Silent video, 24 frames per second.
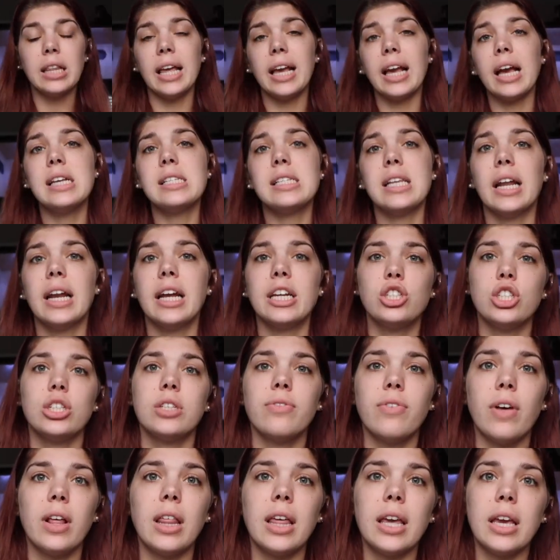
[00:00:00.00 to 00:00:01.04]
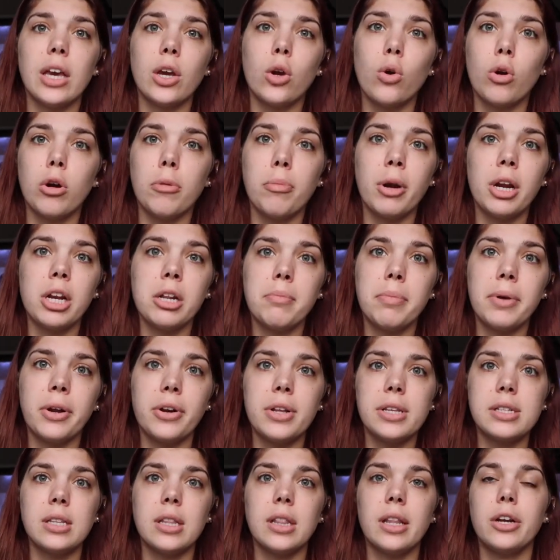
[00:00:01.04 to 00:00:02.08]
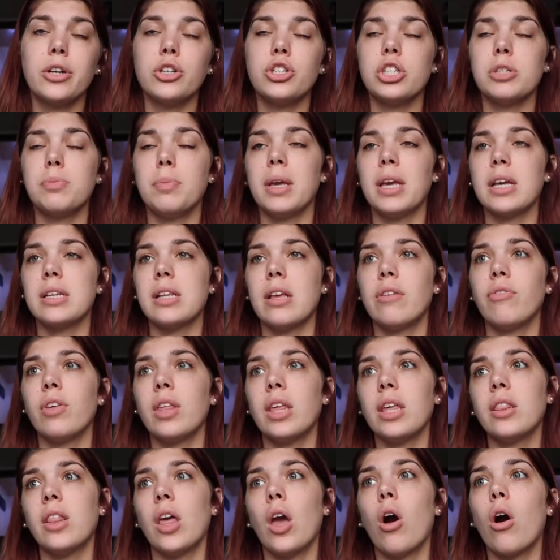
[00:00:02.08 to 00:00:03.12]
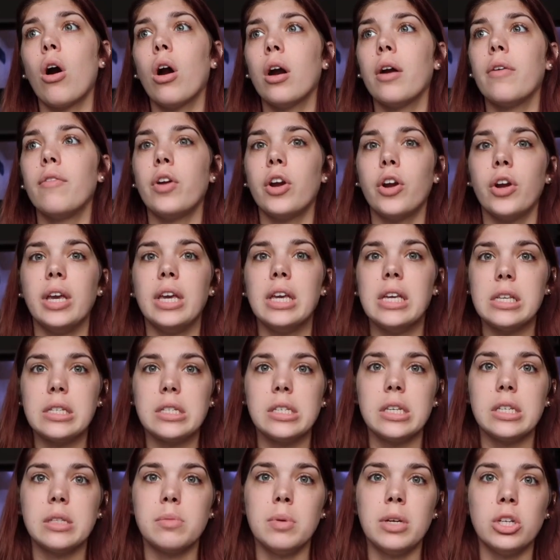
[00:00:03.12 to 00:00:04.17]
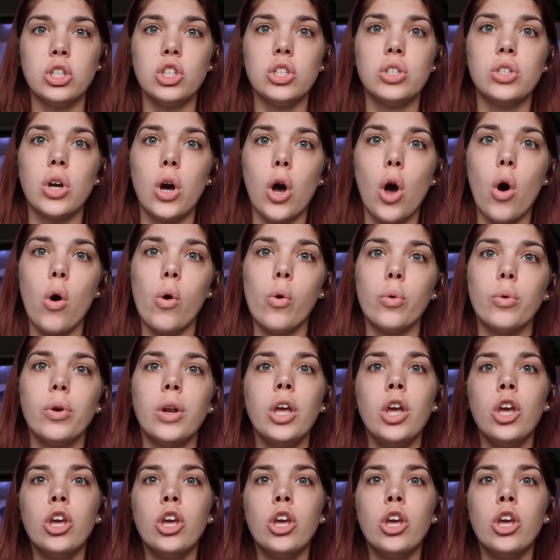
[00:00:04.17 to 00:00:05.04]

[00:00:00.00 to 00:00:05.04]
Like I said, I just felt like incorporating beardies in there just because I feel like they are a very easy species to own.